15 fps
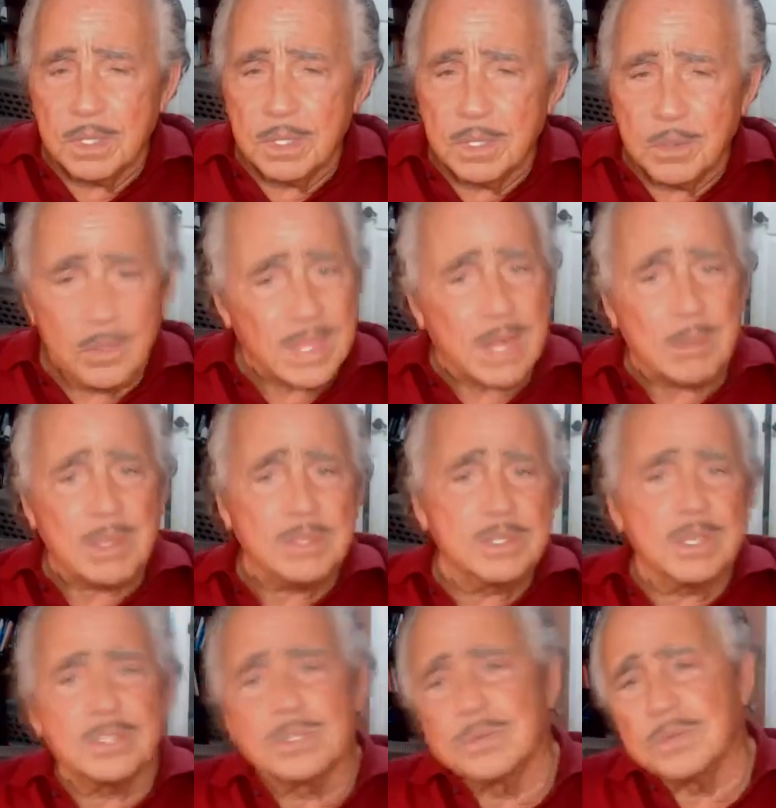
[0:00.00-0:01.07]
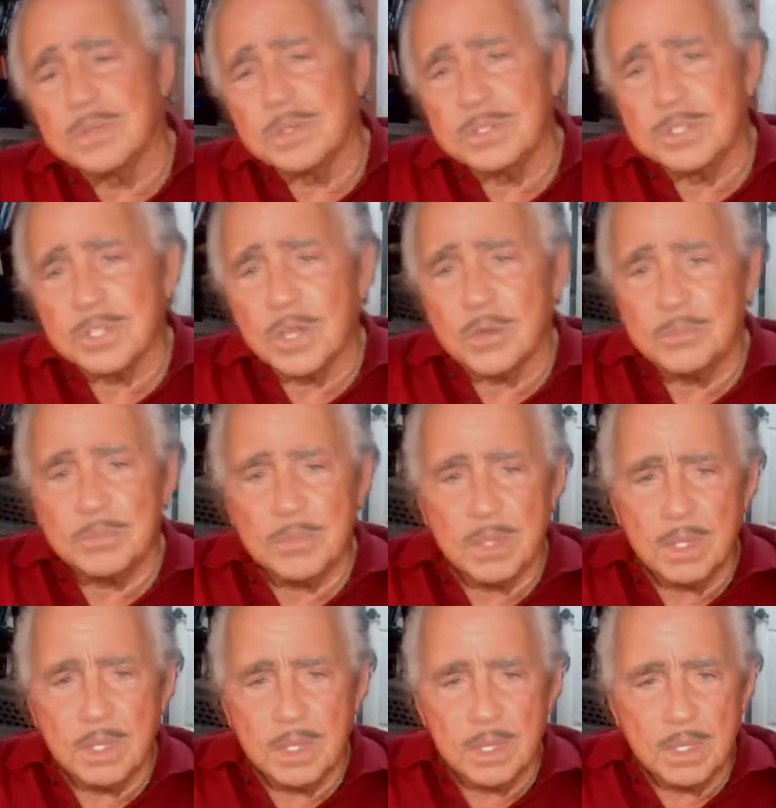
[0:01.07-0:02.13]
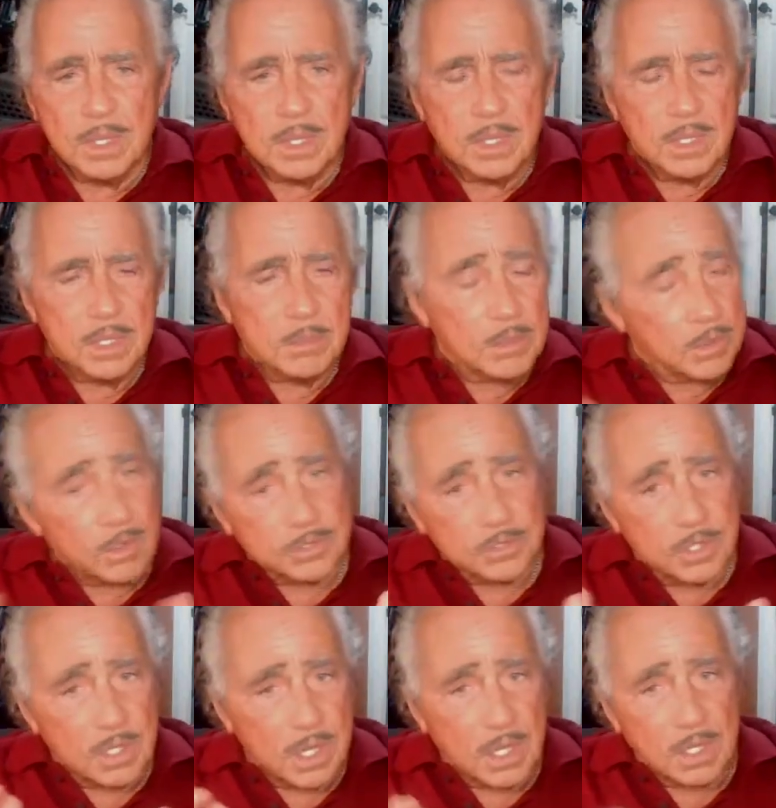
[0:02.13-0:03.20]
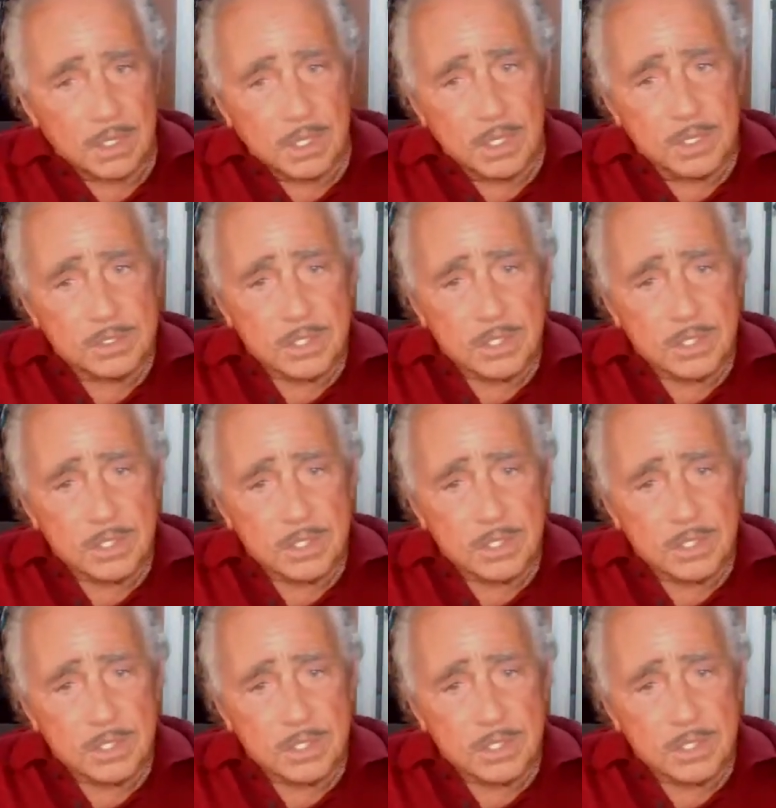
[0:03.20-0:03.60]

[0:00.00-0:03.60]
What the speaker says: Well, that about does it for this show. Because of the holidays,